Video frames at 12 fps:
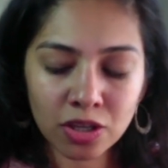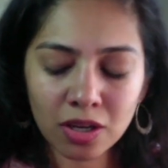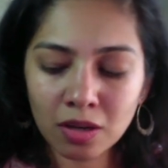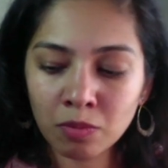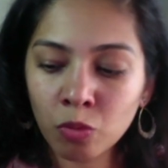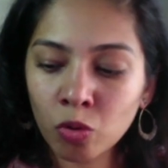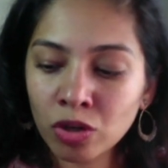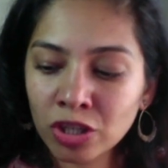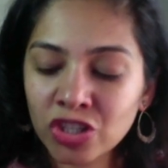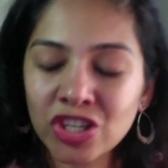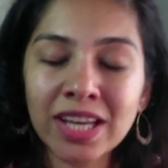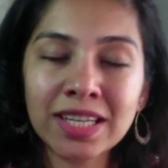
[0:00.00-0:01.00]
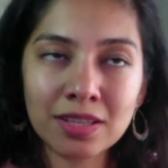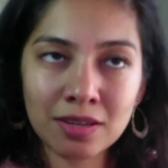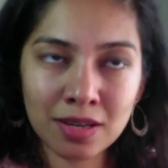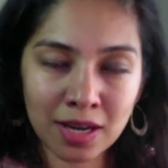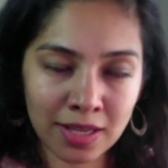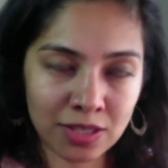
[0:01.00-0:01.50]
more
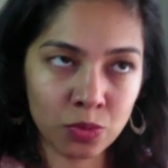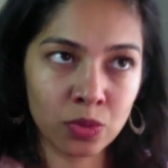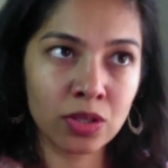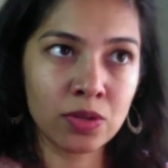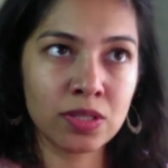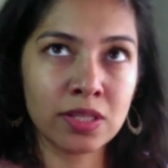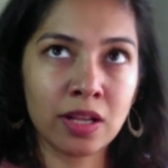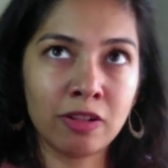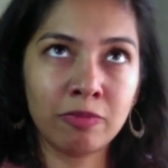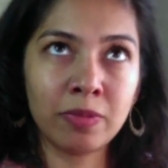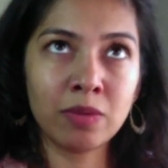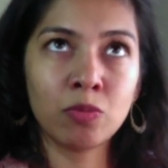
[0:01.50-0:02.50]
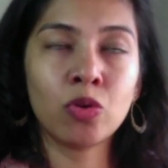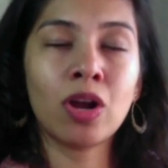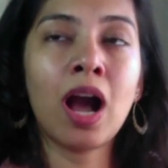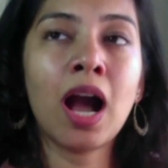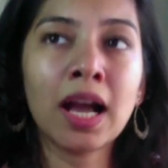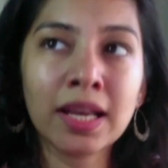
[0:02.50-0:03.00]
gentleness with yourself, being more
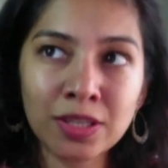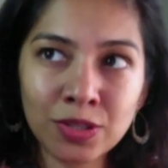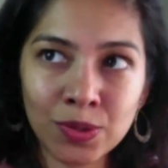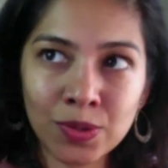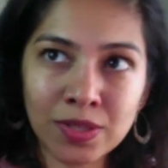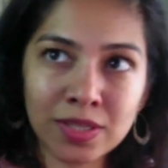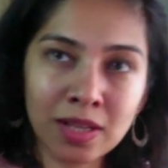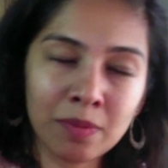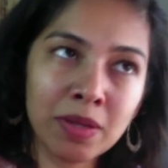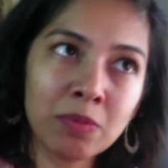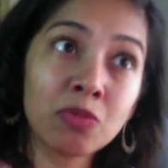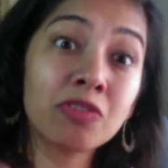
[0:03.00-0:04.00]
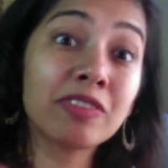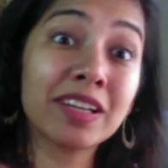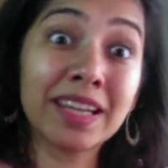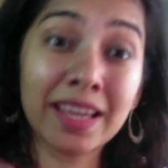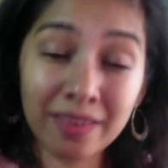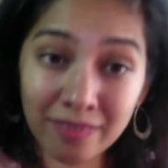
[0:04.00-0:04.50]
kind to yourself, being more
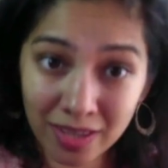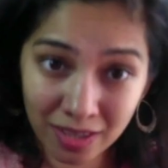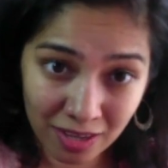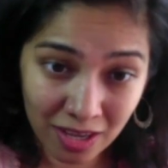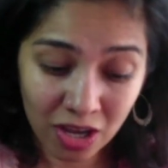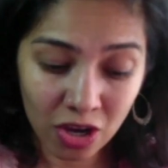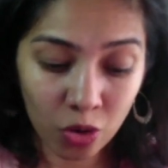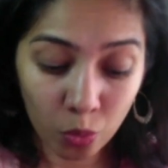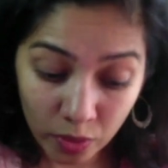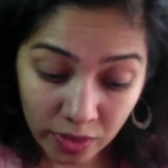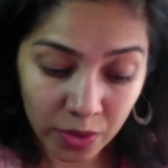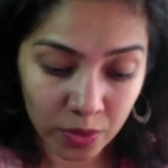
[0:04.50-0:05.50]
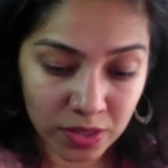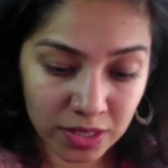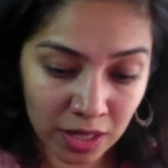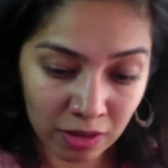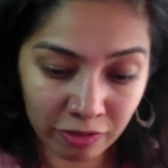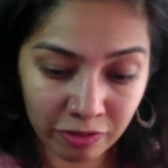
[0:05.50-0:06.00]
forgiving with
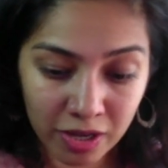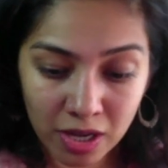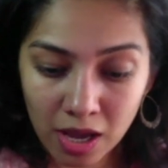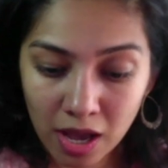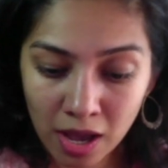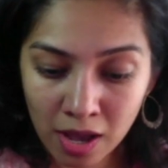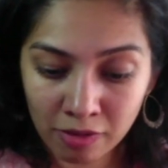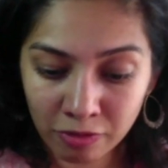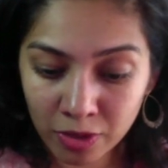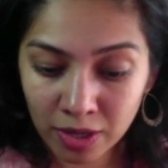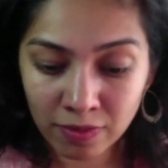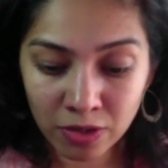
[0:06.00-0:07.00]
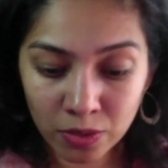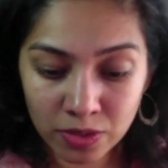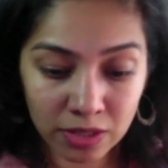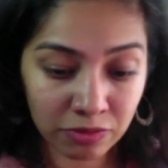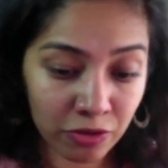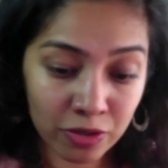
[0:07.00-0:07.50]
yourself, forgiving
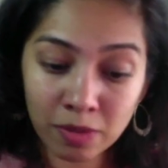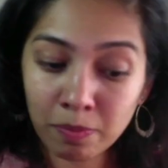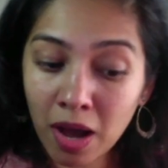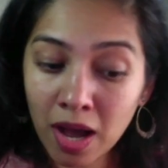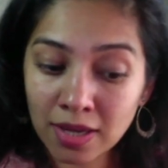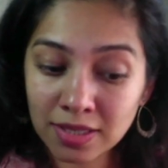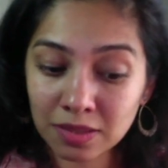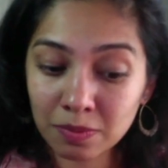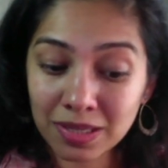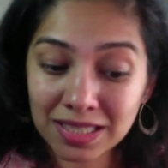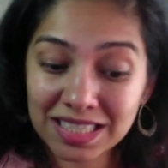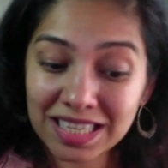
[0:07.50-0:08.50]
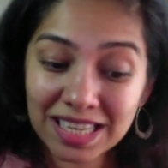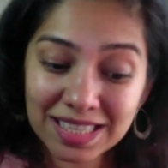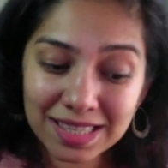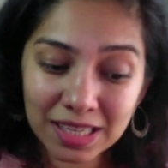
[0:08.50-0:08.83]
yourself for the past misdeeds that